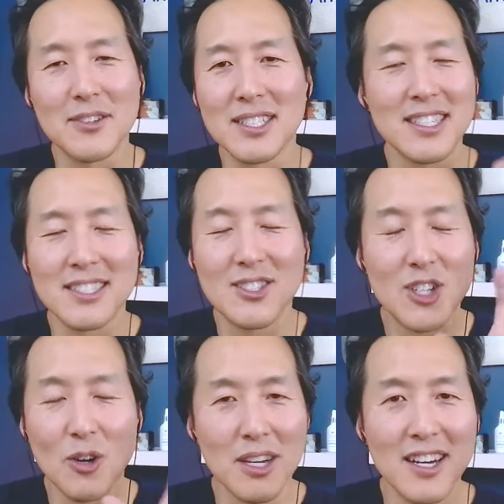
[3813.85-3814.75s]
It was
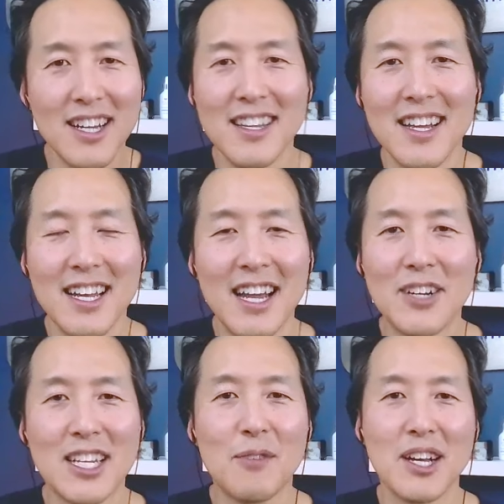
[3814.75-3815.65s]
so good, and
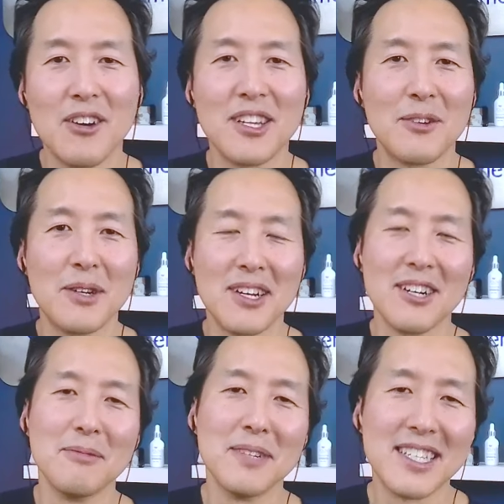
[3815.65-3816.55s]
every time we go there, we would go.